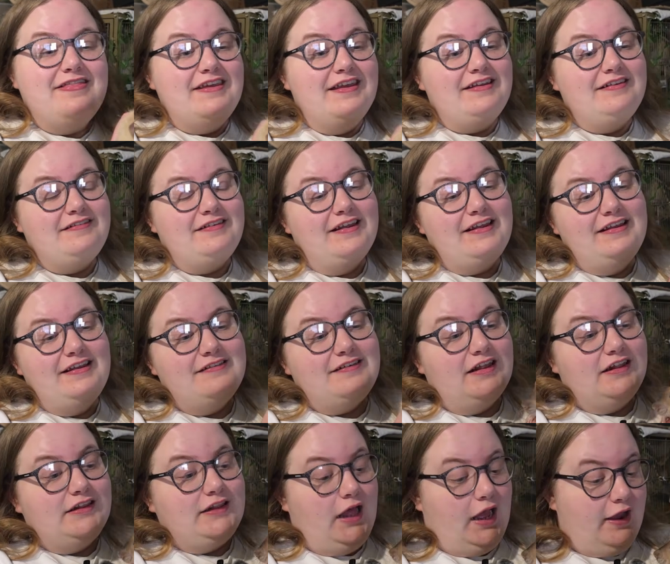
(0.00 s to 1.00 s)
This
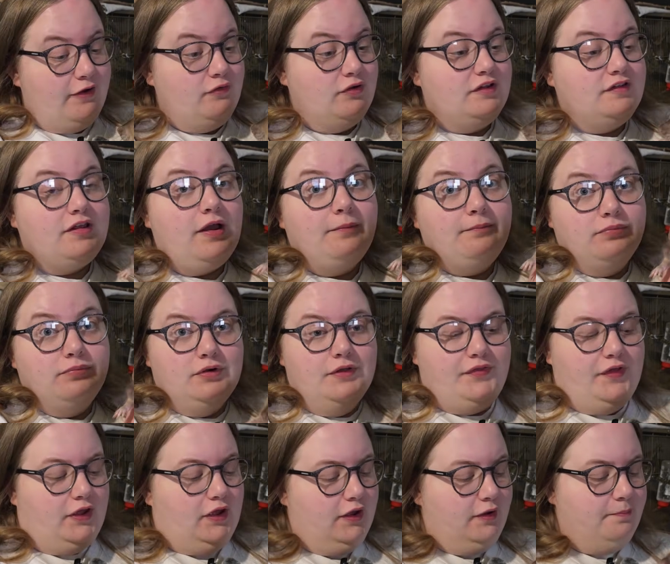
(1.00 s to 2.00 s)
is Lyra's
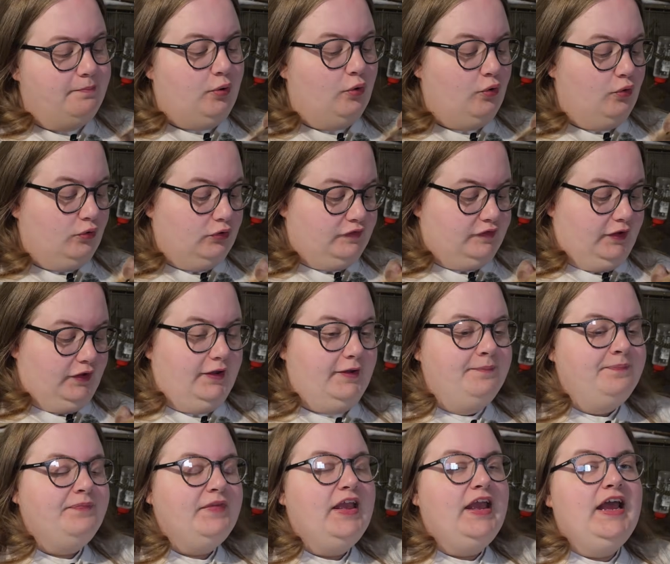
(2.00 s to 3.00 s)
brother,
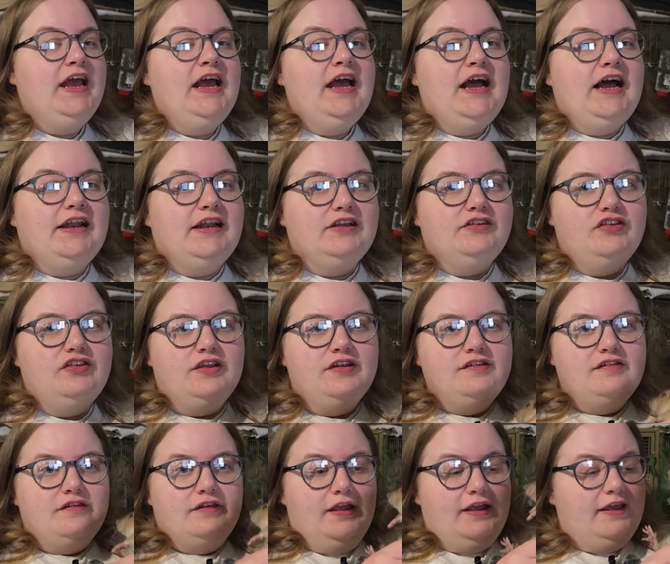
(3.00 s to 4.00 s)
Porter. And as you
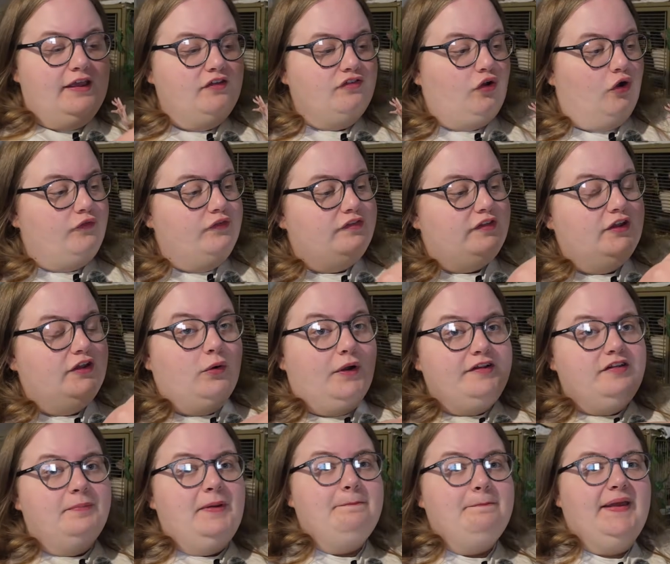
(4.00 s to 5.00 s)
can see, he's obviously
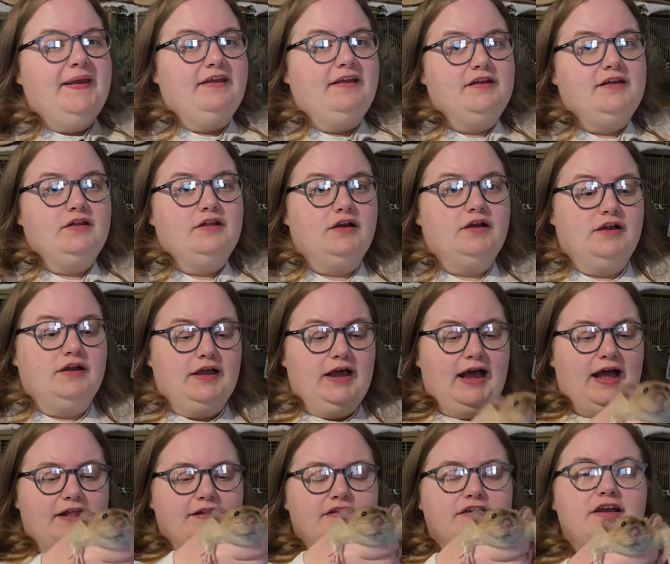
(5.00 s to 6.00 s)
quite a bit bigger than
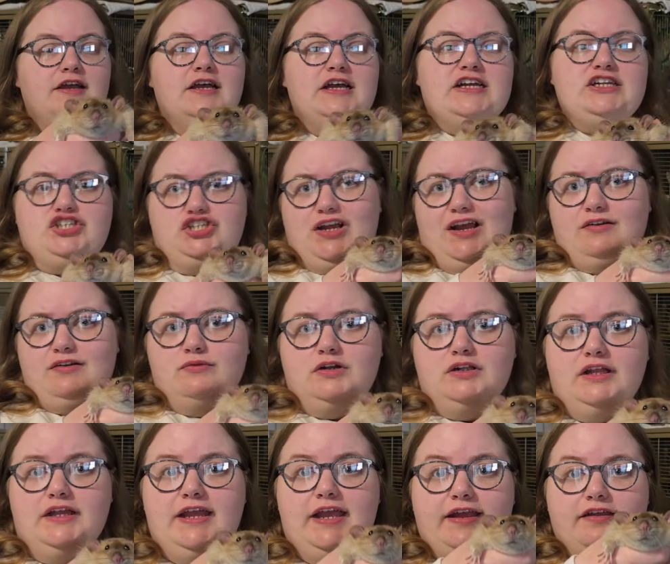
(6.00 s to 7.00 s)
her and
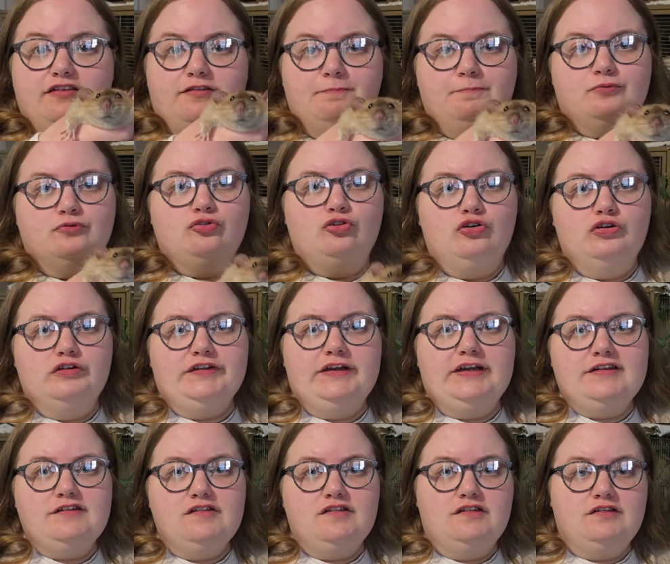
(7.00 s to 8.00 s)
generally is broader
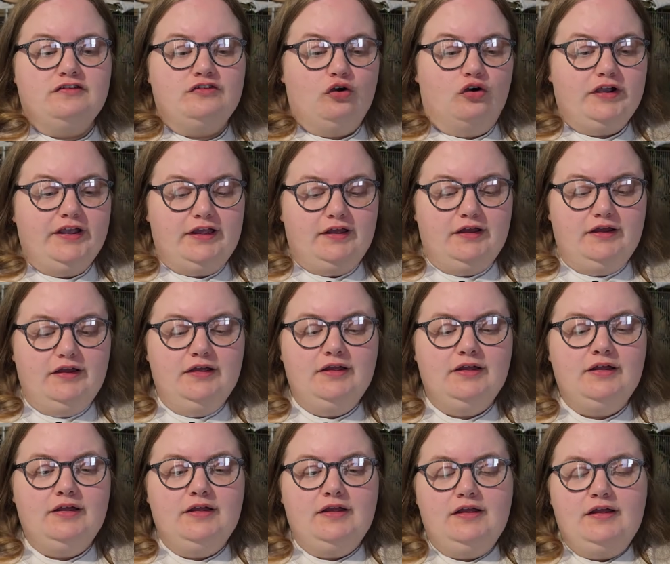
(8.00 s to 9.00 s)
and stockier.
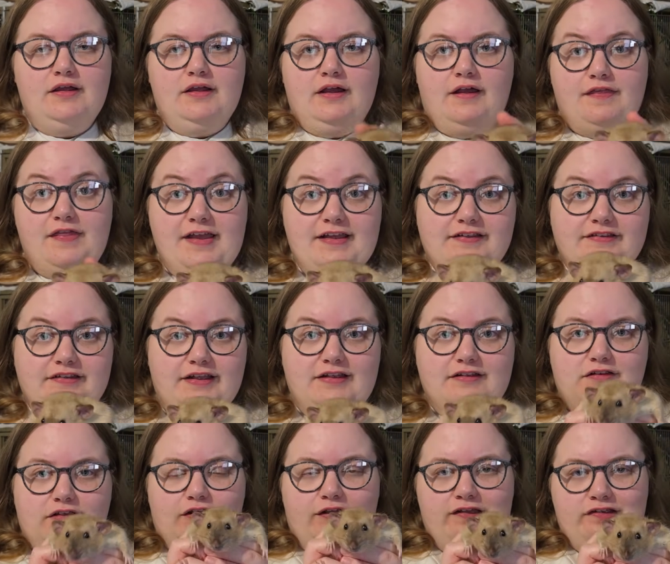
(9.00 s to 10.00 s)
This
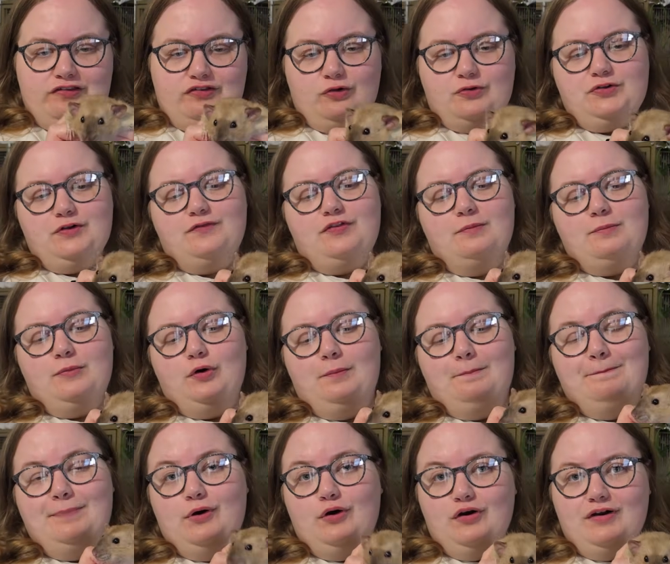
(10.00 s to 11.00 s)
is sort of the
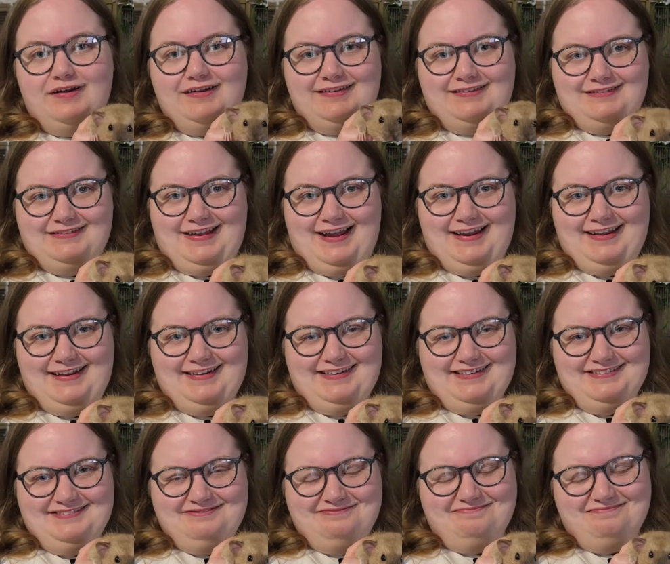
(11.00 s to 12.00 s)
more
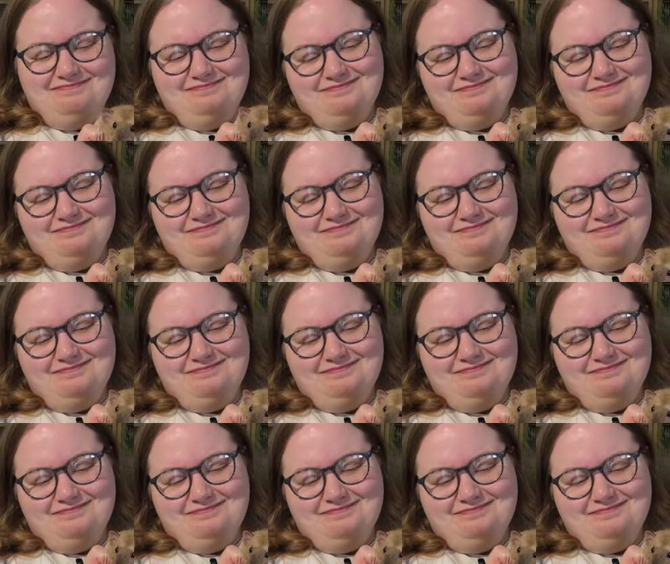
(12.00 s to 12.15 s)
book-like.